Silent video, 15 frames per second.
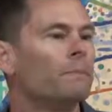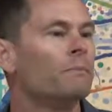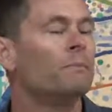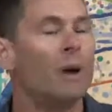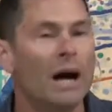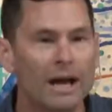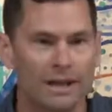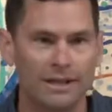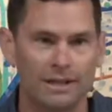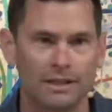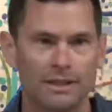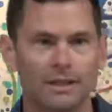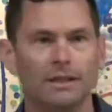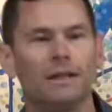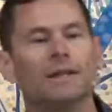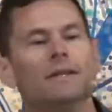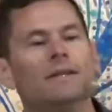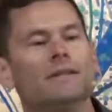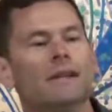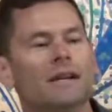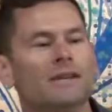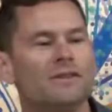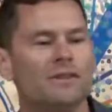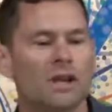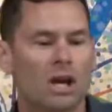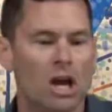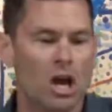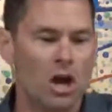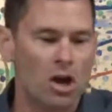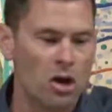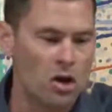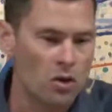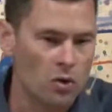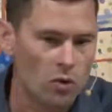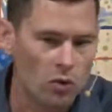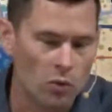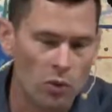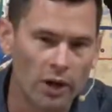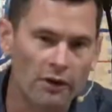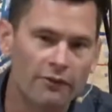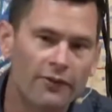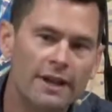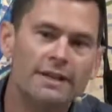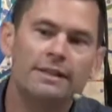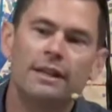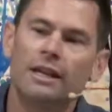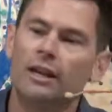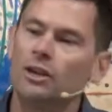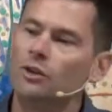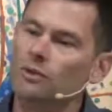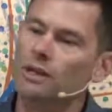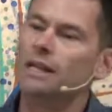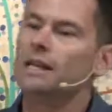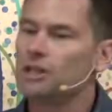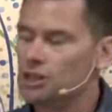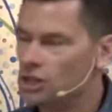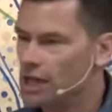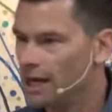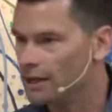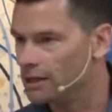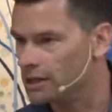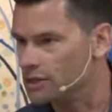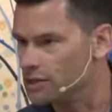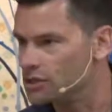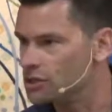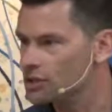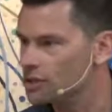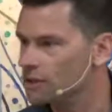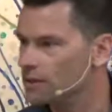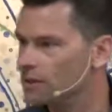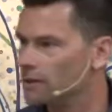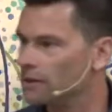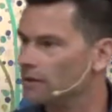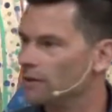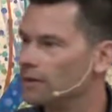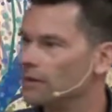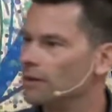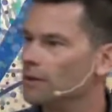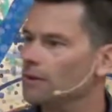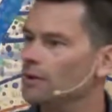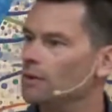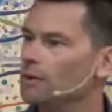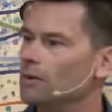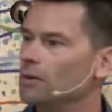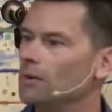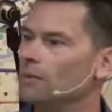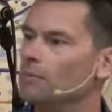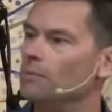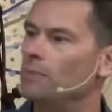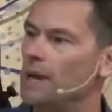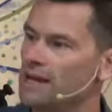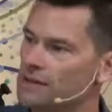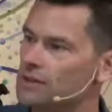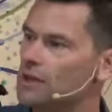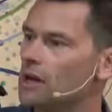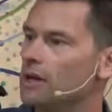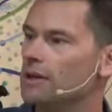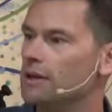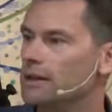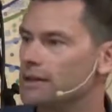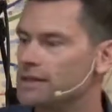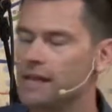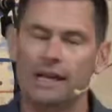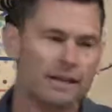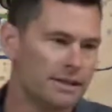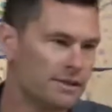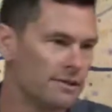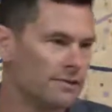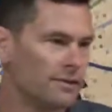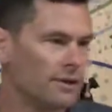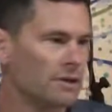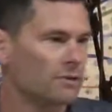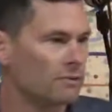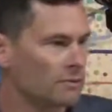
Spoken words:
But, he says, we're facing a unique challenge based on the scientific